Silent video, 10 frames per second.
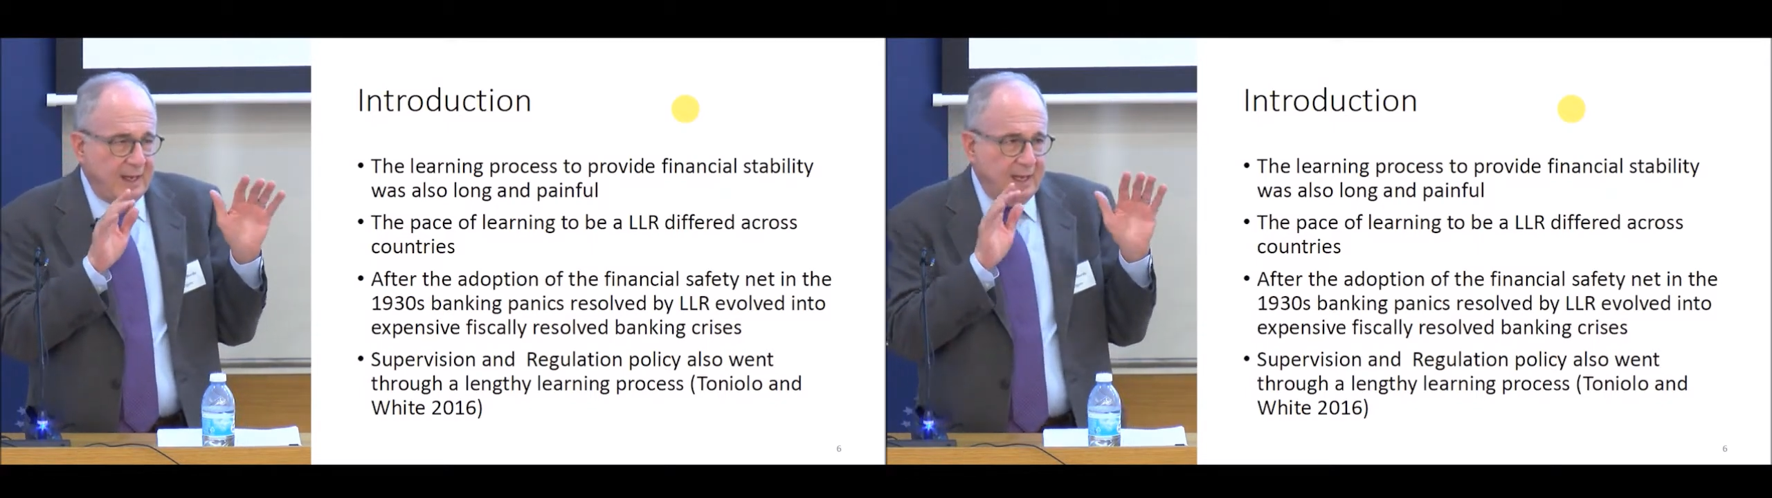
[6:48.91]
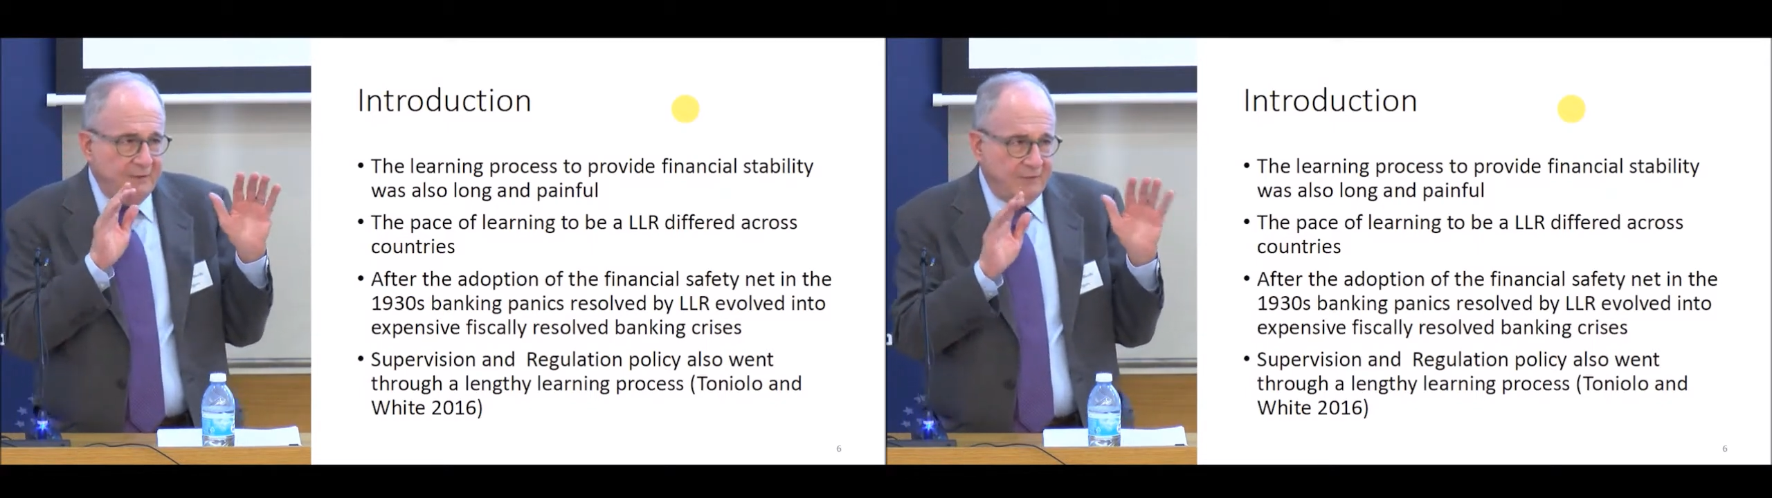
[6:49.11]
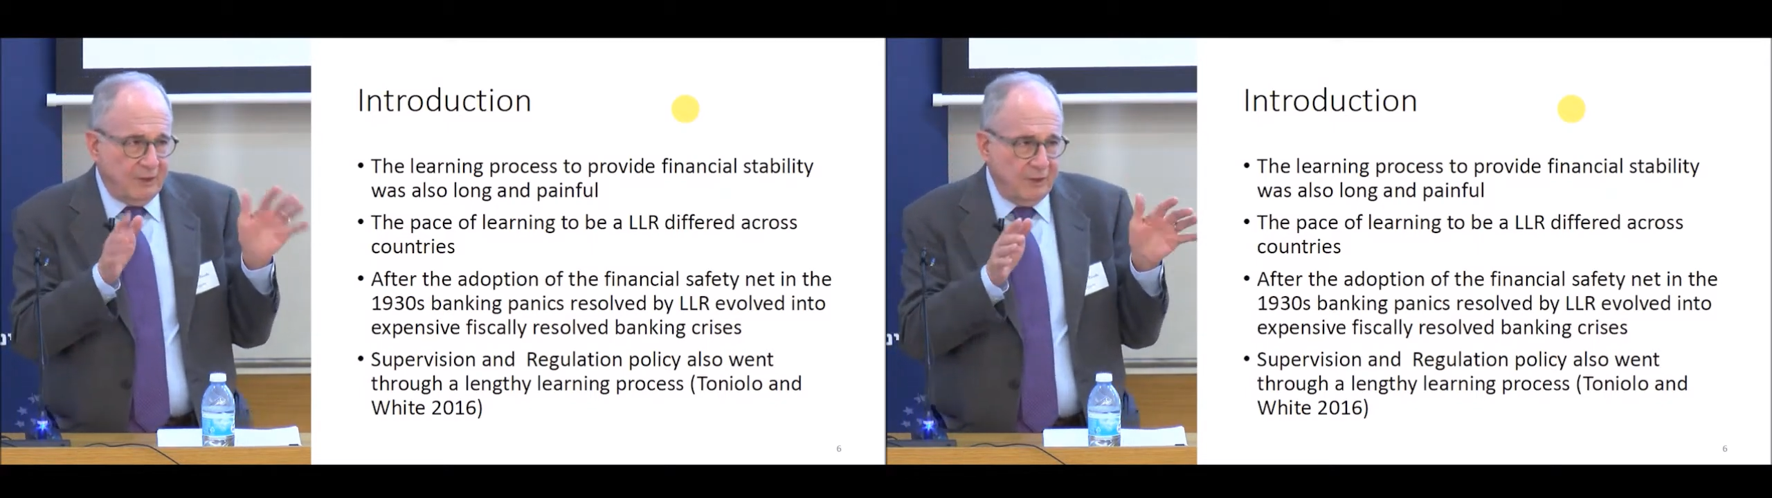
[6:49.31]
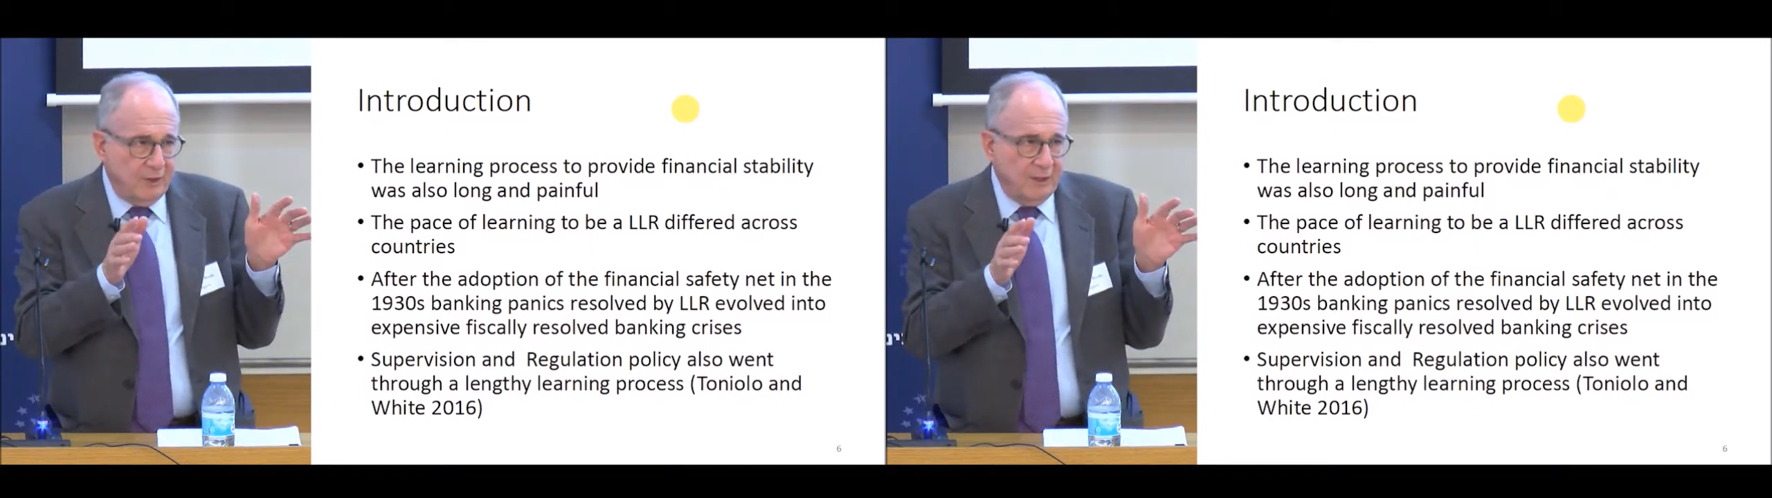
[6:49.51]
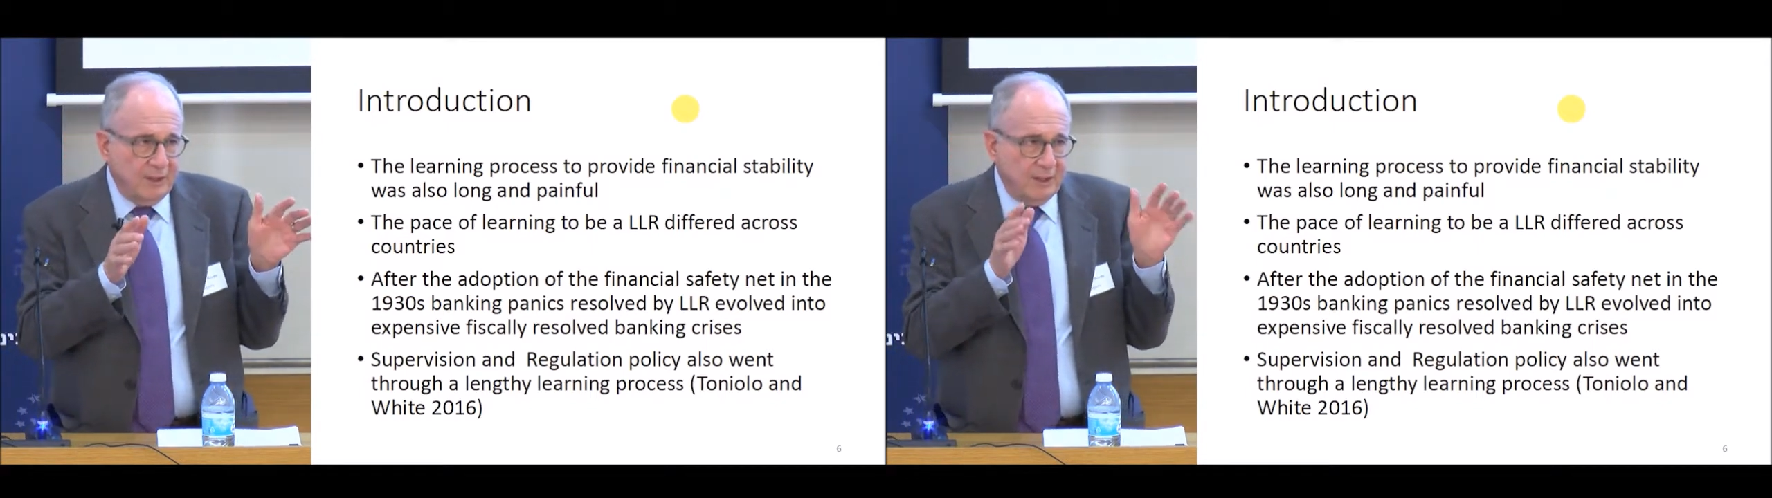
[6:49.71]
have
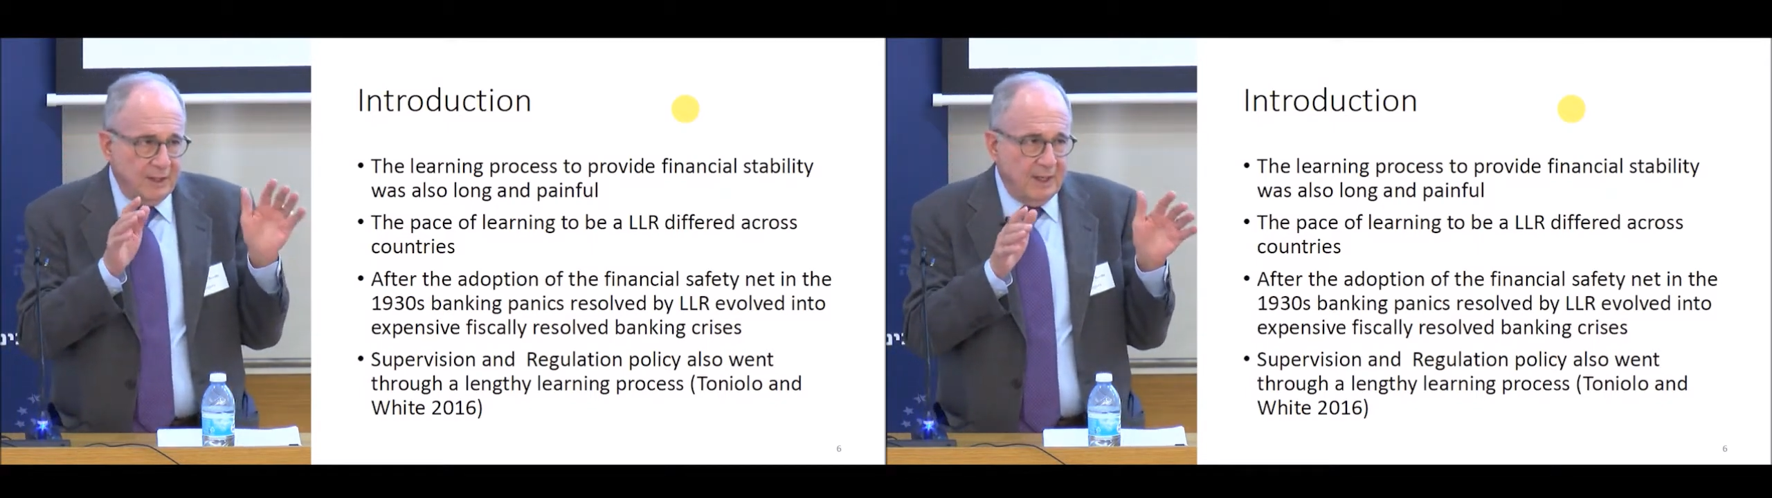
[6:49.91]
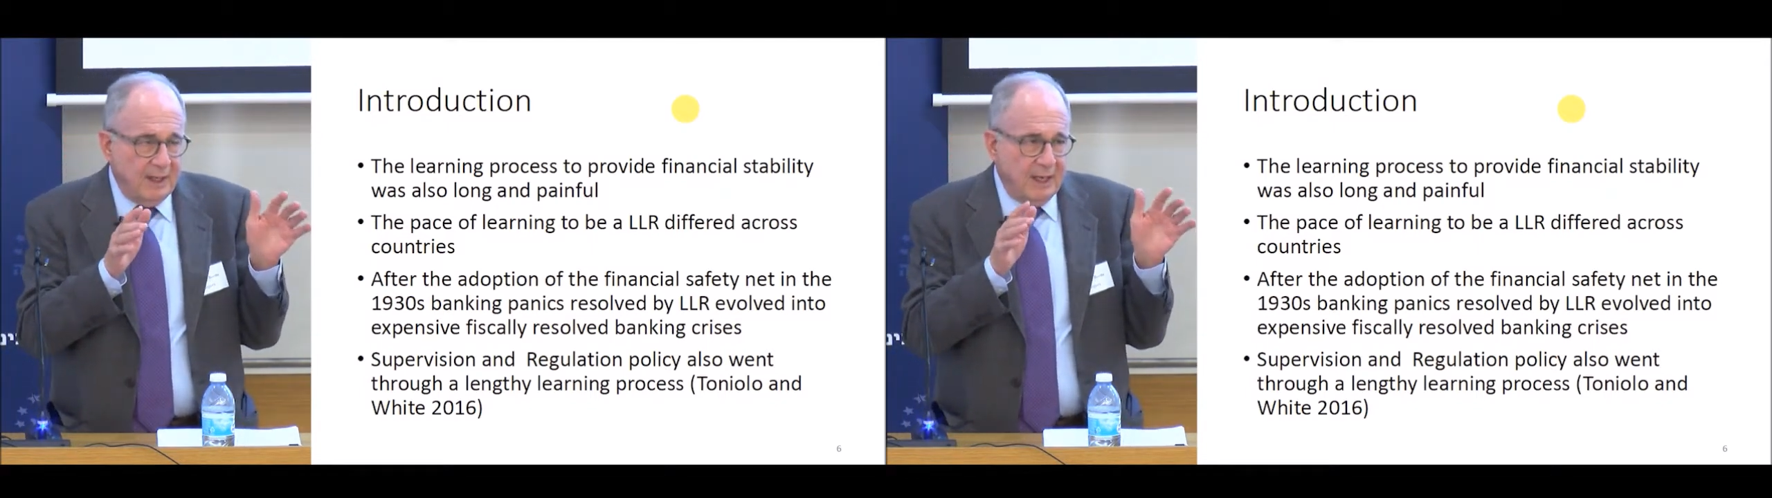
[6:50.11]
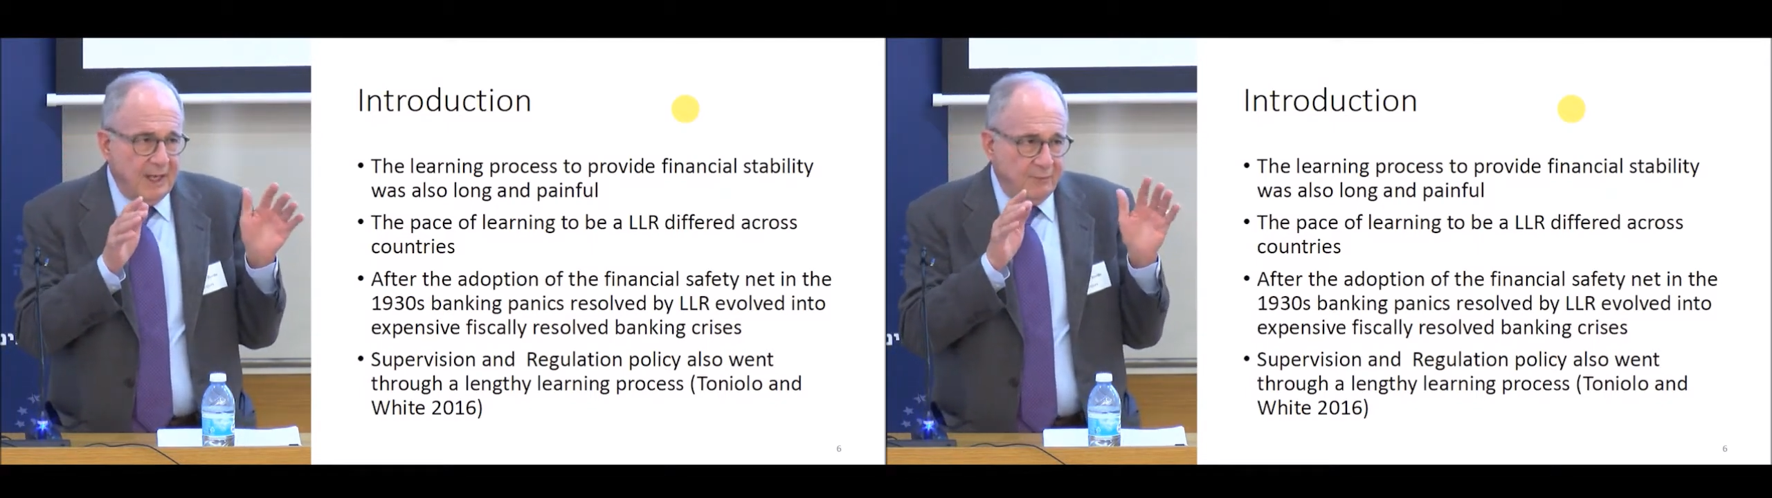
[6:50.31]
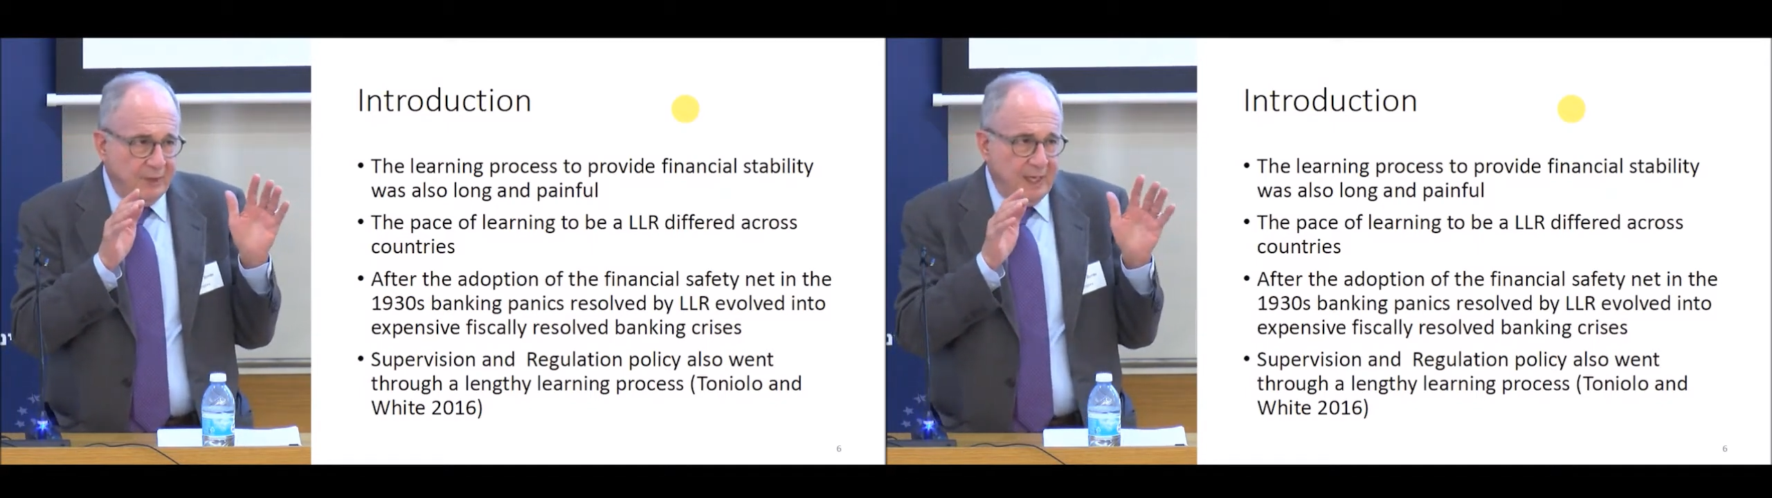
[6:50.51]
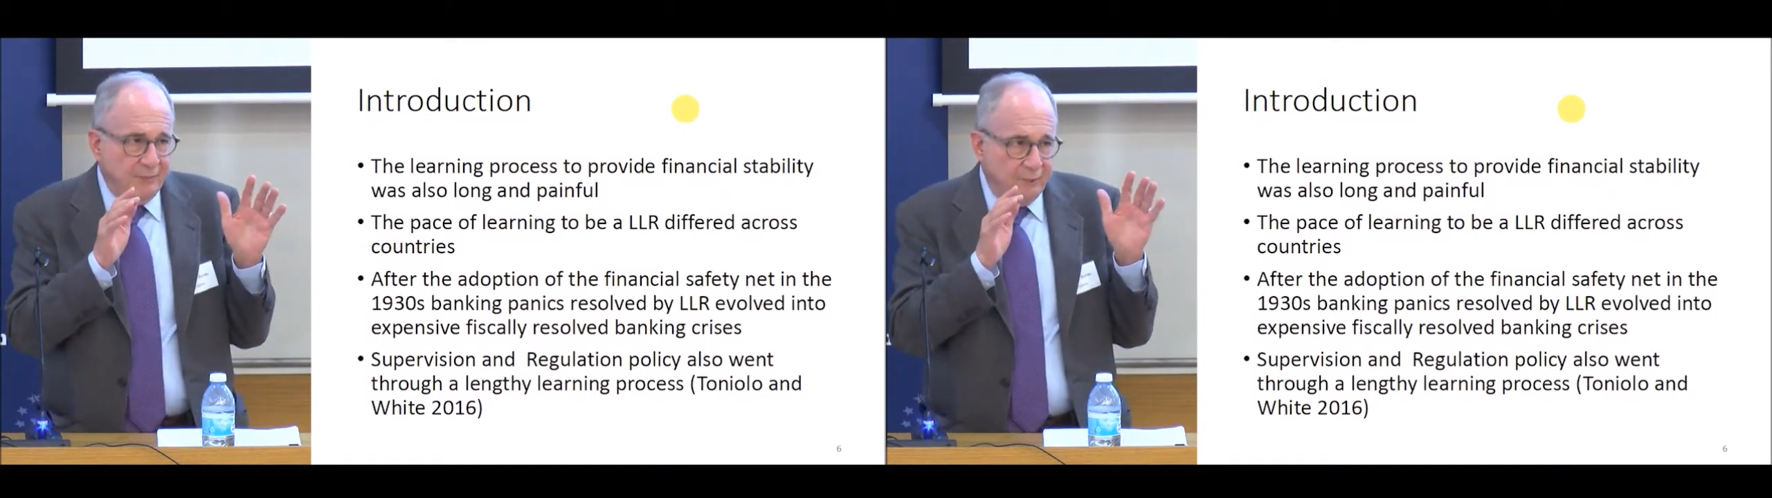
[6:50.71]
occurred
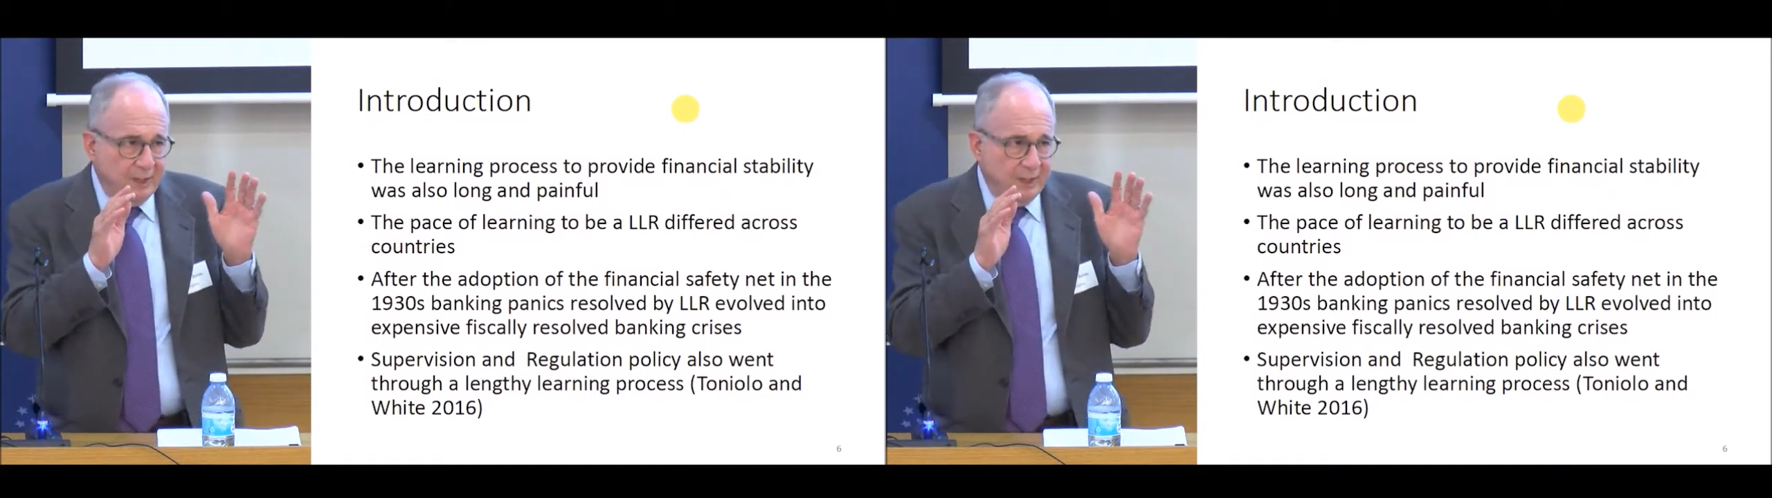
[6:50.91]
in